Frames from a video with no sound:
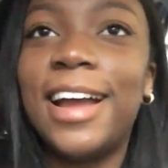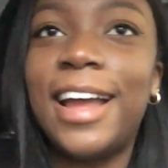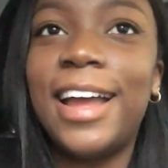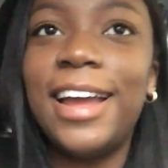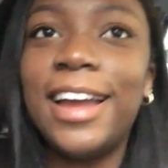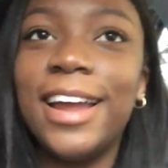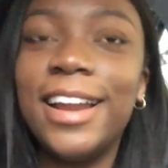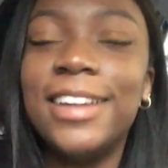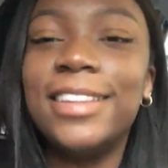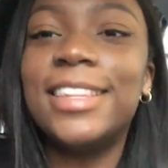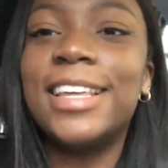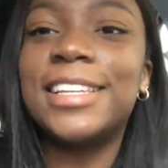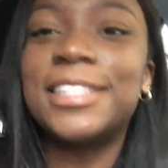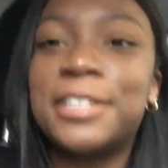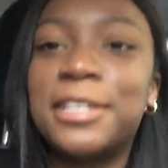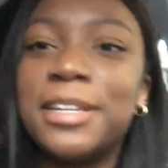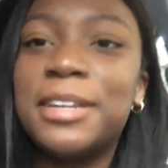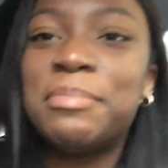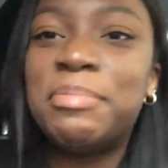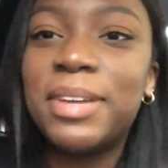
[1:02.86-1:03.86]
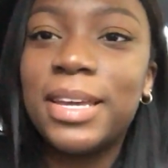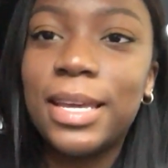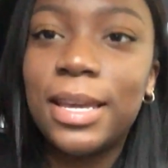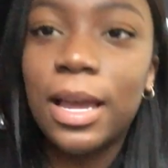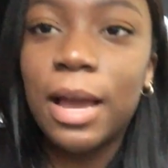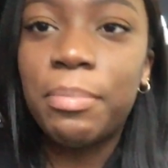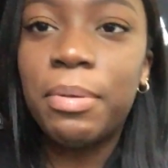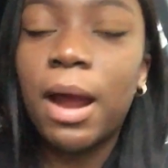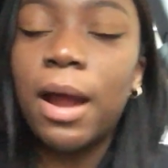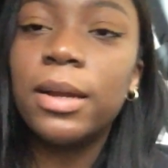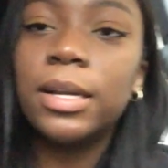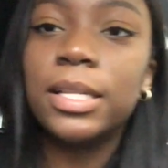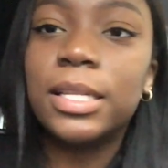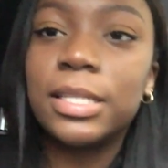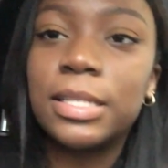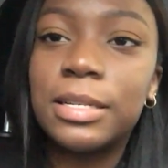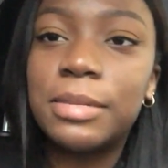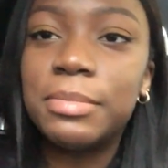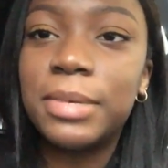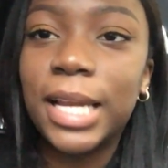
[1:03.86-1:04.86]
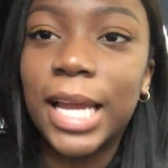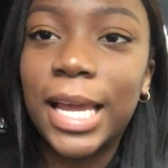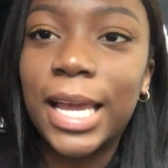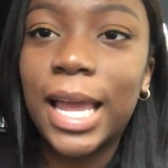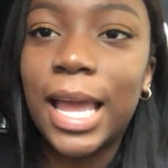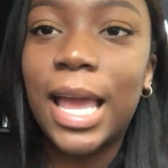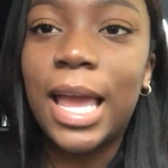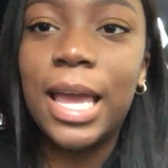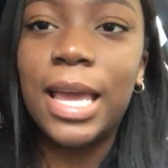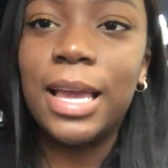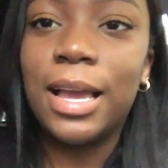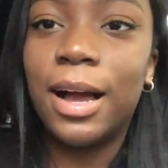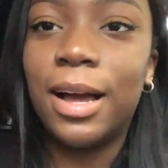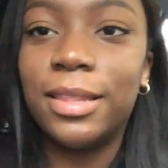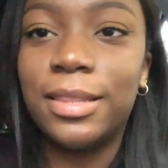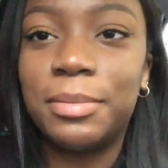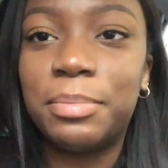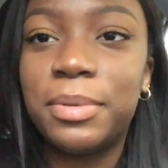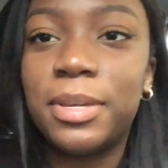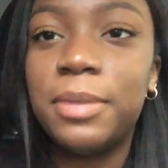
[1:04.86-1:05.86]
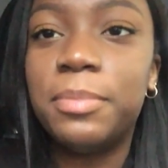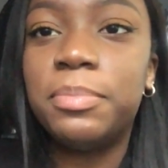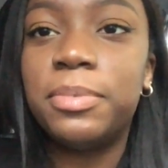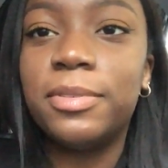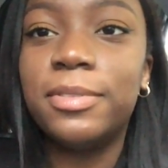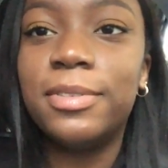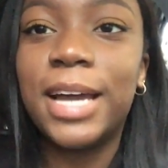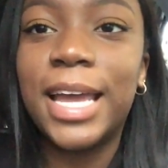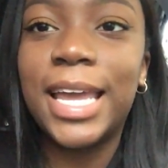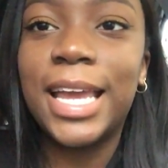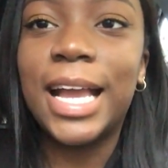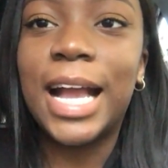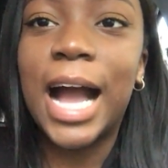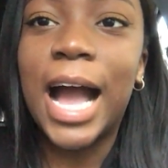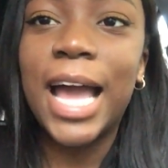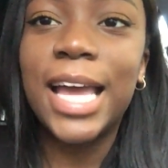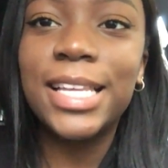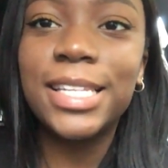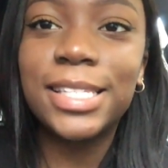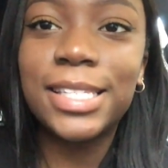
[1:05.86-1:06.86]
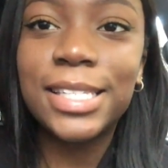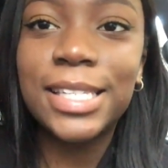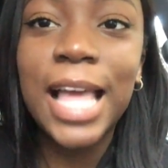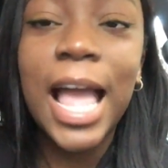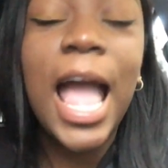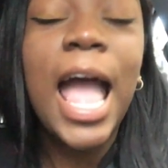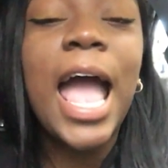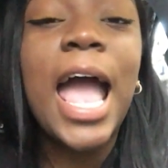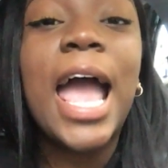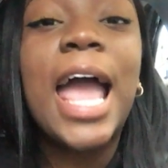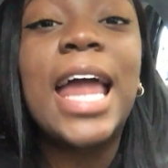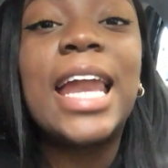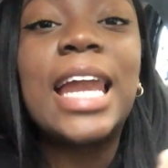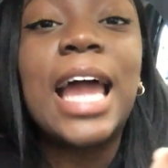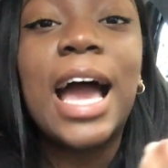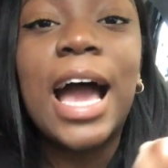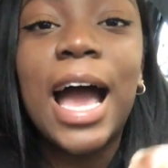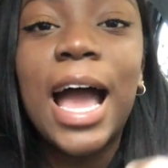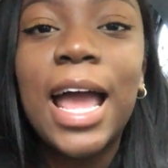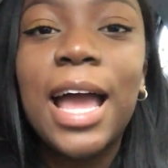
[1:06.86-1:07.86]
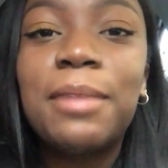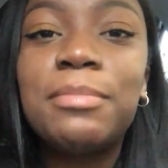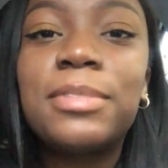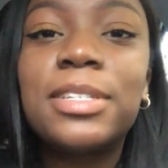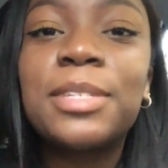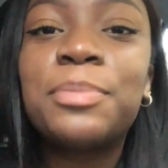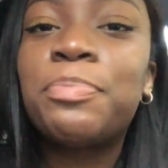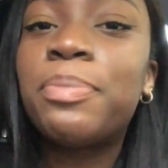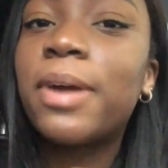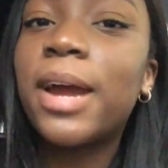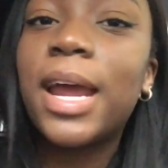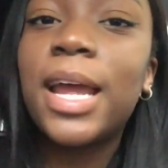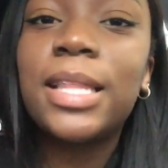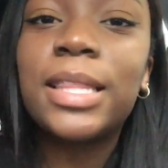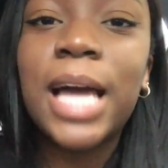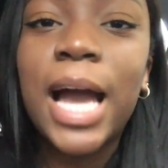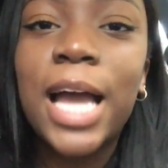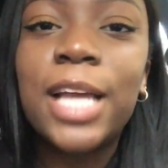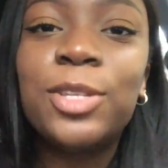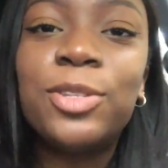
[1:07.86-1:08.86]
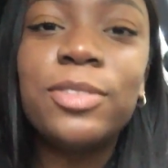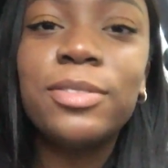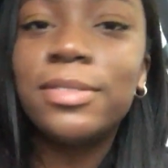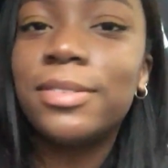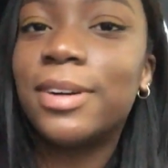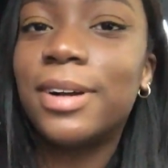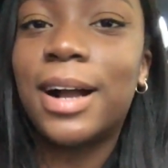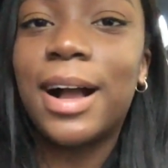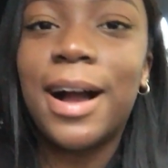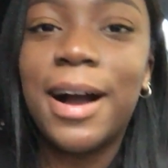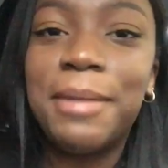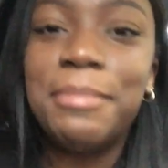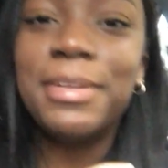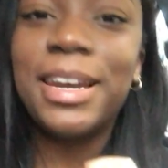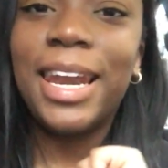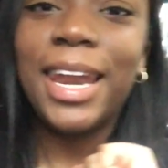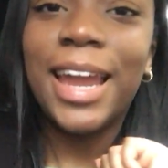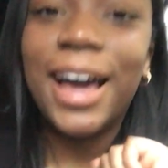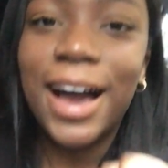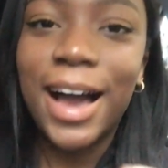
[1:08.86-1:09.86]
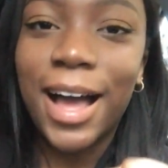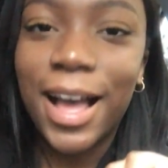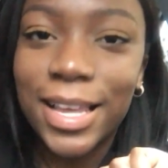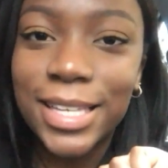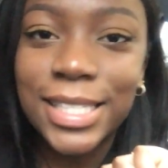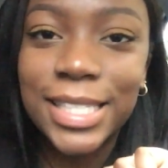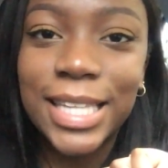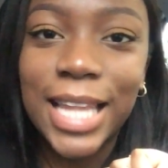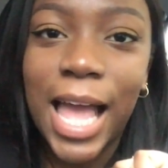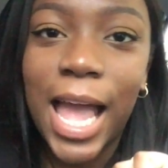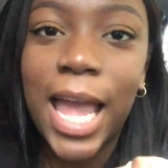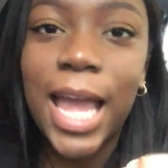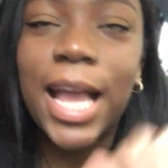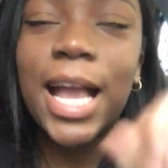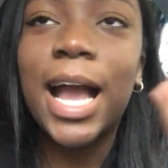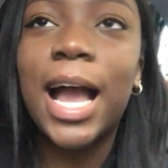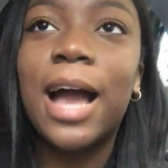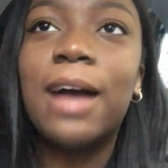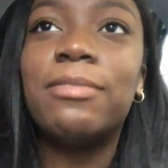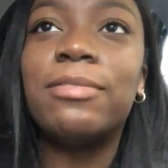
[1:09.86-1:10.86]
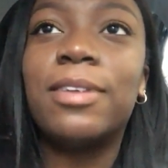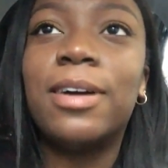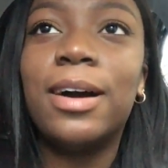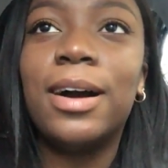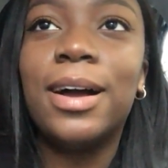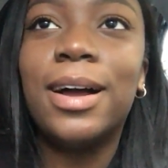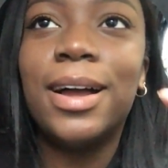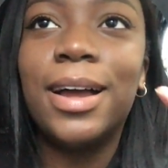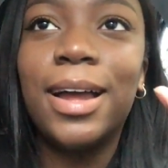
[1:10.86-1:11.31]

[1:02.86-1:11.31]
and there's going to be, apparently there's going to be like eight other people, eight guys. And I am just praying that I do not come last. Like I've got